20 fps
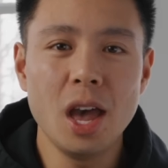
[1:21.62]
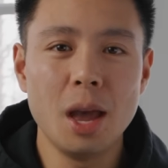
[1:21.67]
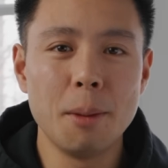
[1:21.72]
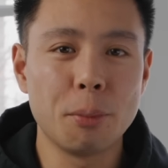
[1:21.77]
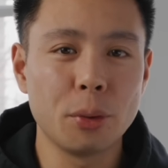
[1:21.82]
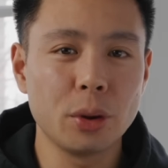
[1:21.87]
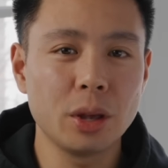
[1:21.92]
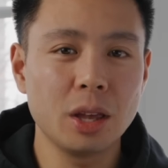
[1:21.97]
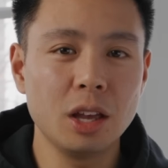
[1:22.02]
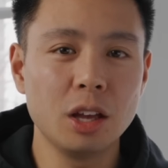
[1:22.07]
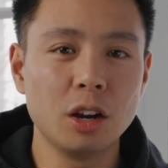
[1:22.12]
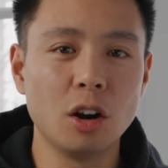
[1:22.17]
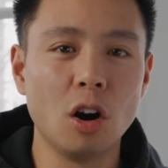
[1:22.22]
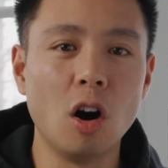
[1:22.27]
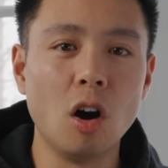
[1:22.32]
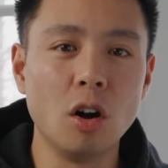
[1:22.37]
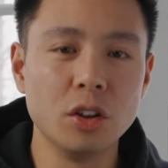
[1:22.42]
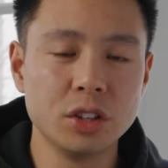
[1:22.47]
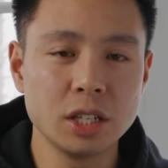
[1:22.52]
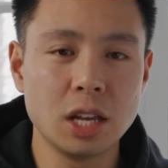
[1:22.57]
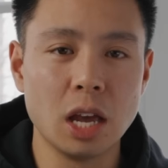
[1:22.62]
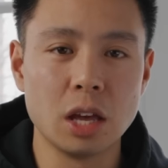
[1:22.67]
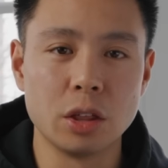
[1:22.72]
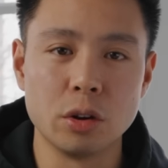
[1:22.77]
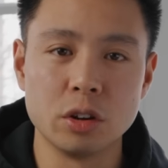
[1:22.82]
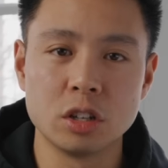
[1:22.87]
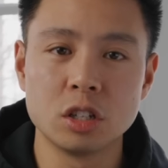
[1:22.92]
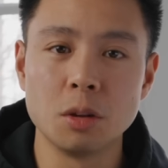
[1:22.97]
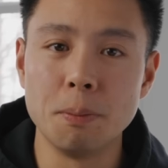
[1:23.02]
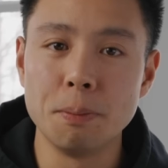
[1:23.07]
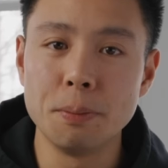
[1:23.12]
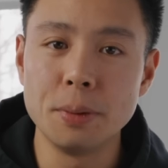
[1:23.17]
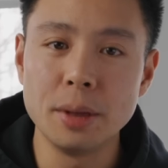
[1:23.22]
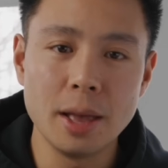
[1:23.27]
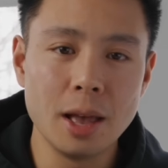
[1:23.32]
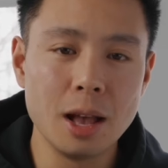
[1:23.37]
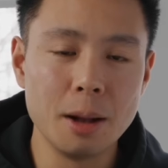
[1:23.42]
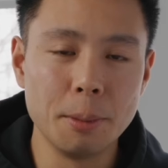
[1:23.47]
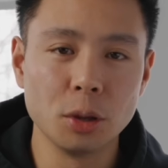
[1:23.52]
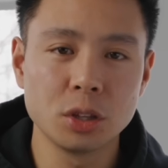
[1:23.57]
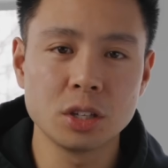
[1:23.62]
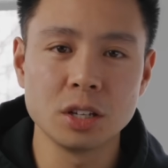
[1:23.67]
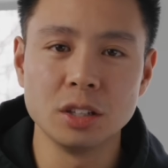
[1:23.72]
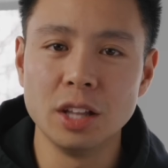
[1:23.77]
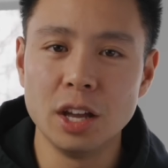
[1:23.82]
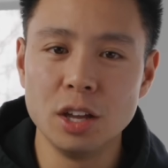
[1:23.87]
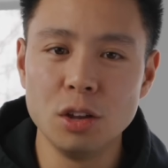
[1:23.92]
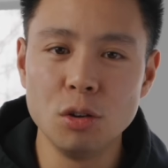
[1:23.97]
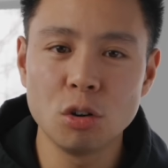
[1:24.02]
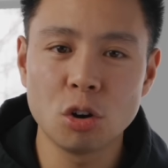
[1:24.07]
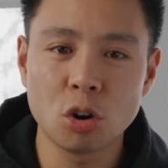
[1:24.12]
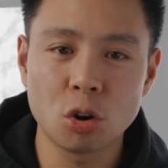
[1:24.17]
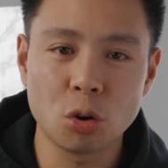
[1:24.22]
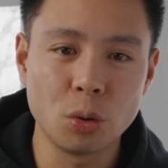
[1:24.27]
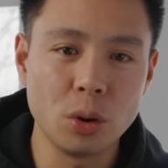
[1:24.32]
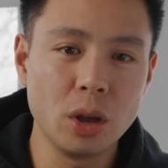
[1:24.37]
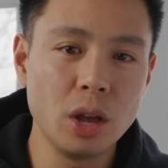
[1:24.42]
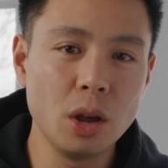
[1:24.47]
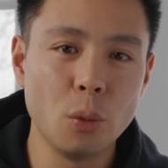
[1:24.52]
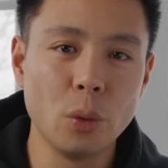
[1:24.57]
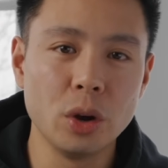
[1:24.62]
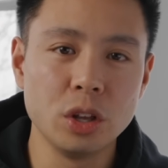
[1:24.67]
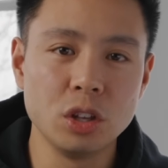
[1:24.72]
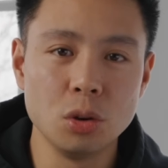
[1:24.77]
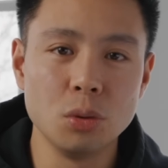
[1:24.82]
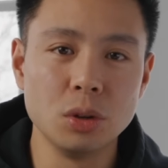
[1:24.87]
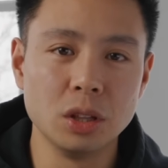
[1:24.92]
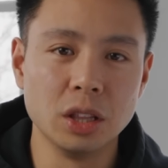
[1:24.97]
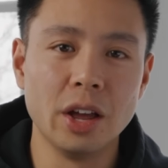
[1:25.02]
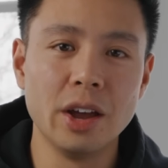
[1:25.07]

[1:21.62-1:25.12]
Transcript: and bringing it all together to be able to let you create what you would